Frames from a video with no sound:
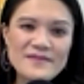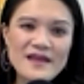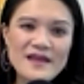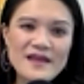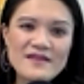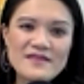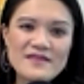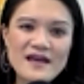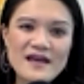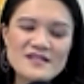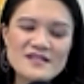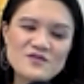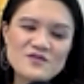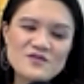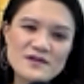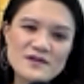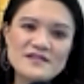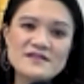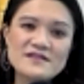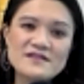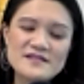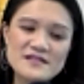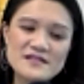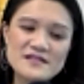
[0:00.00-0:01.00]
And that's when I
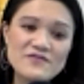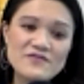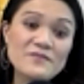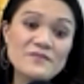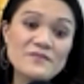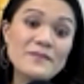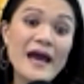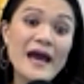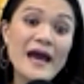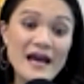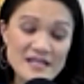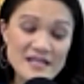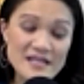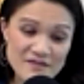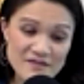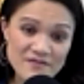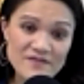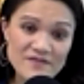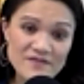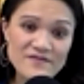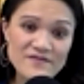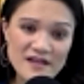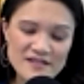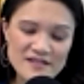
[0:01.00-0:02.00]
discovered passive
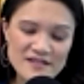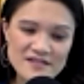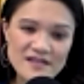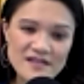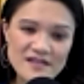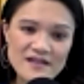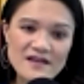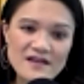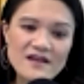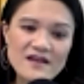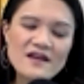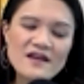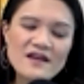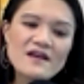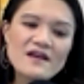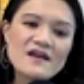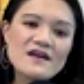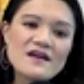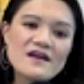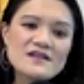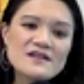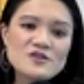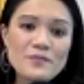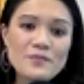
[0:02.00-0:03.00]
investing.
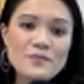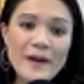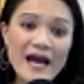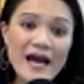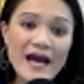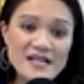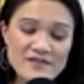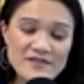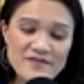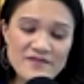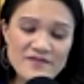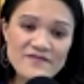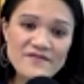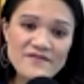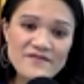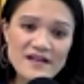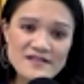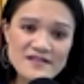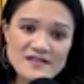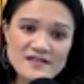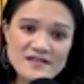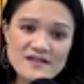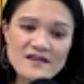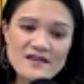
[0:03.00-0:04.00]
So, passive
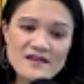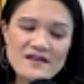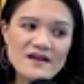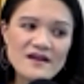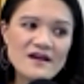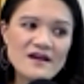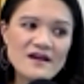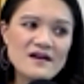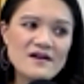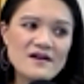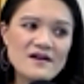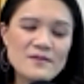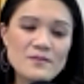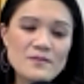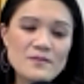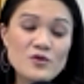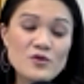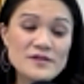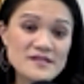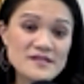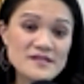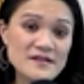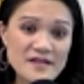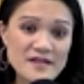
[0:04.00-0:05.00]
investing um,
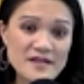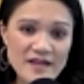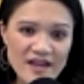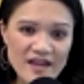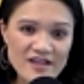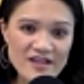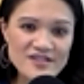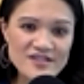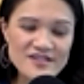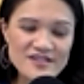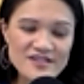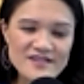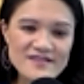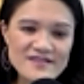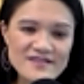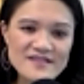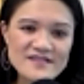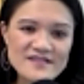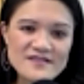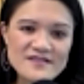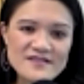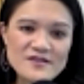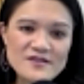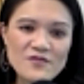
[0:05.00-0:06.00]
with syndications.
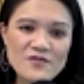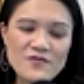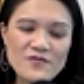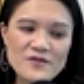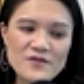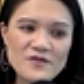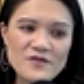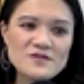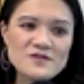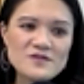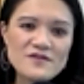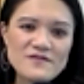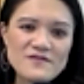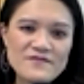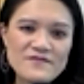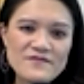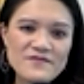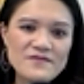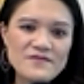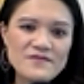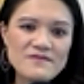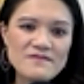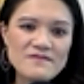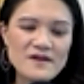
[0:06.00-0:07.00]
So, for those of
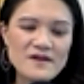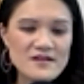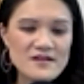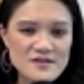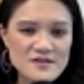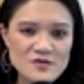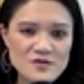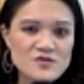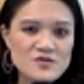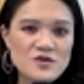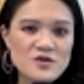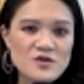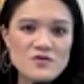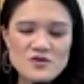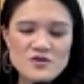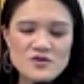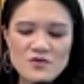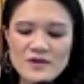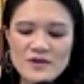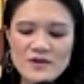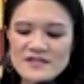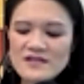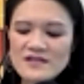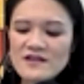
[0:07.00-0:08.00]
us who don't know
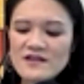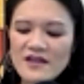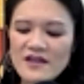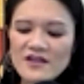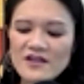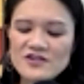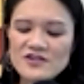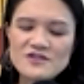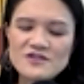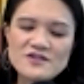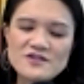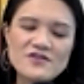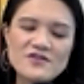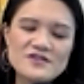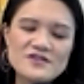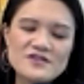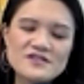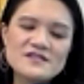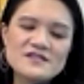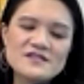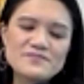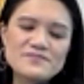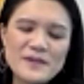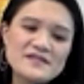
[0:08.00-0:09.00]
what syndications are, it's
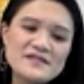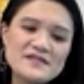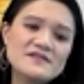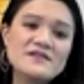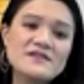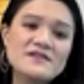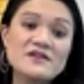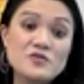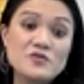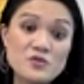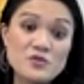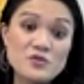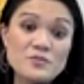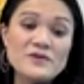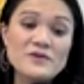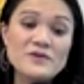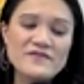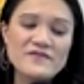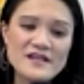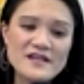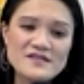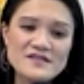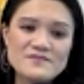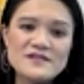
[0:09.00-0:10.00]
just basically a group
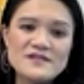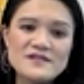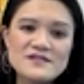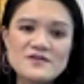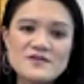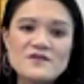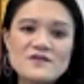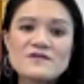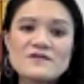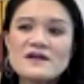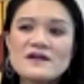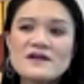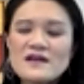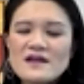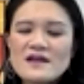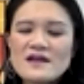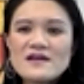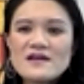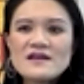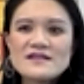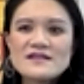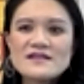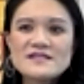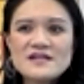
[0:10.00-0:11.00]
investment. So,
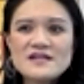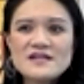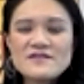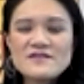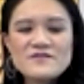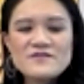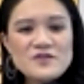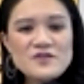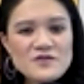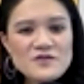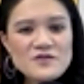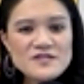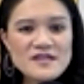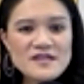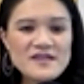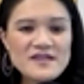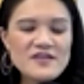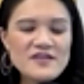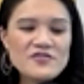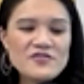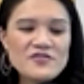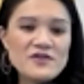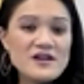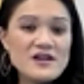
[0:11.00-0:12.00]
instead of you
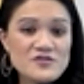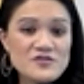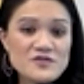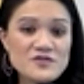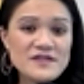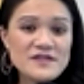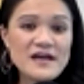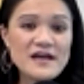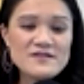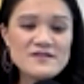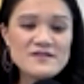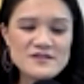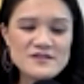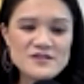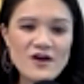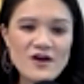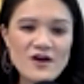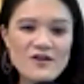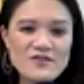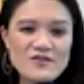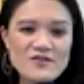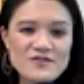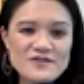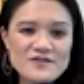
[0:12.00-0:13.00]
taking your
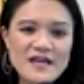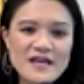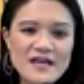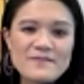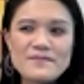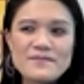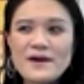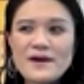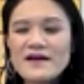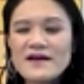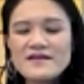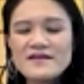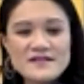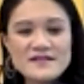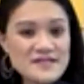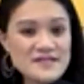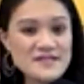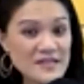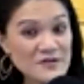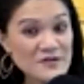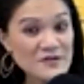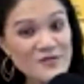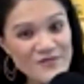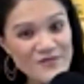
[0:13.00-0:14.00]
$100,000 and buying a
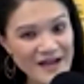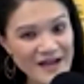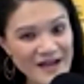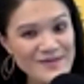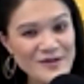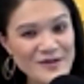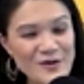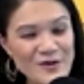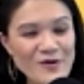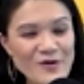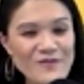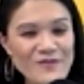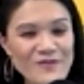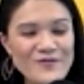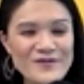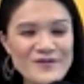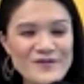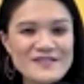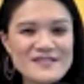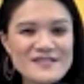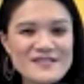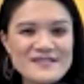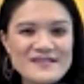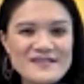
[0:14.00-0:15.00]
single family home, for
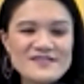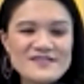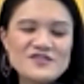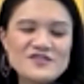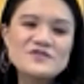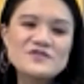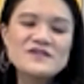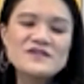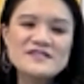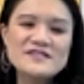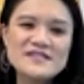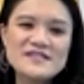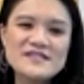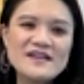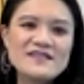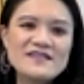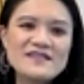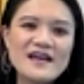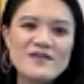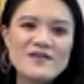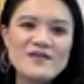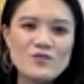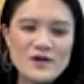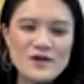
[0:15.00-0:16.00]
instance, you could take
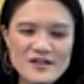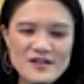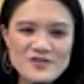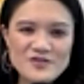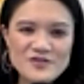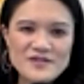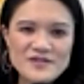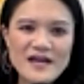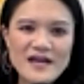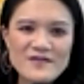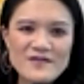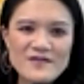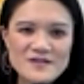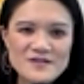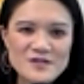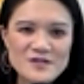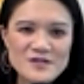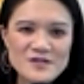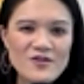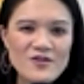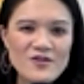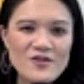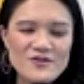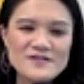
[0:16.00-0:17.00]
that
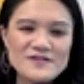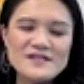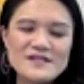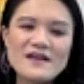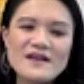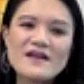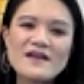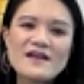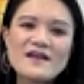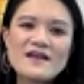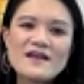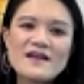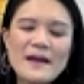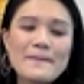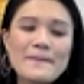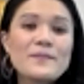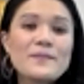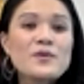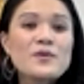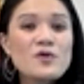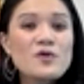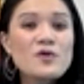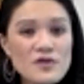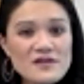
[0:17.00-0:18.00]
$100,000 and
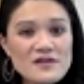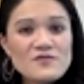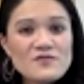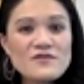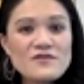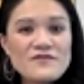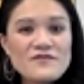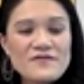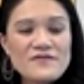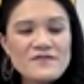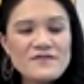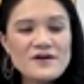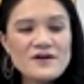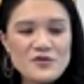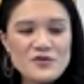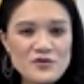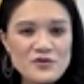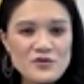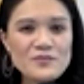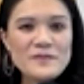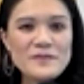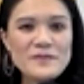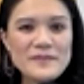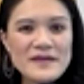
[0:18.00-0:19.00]
pull it with a
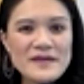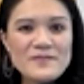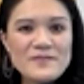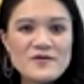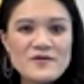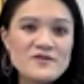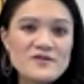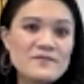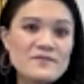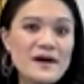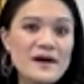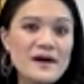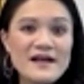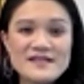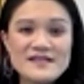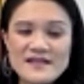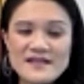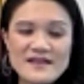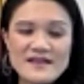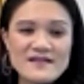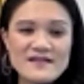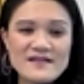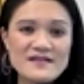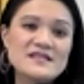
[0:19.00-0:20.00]
group of people to buy,
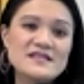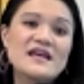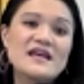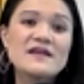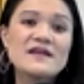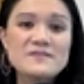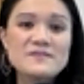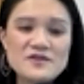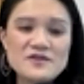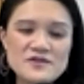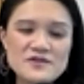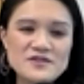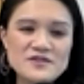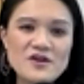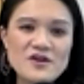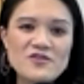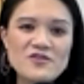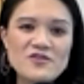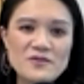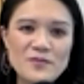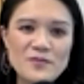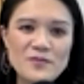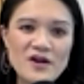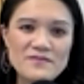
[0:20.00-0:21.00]
say, a $10 million
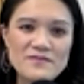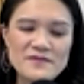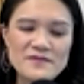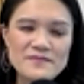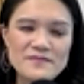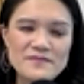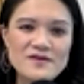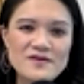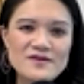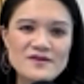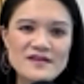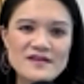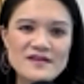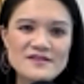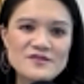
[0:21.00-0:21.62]
apartment building.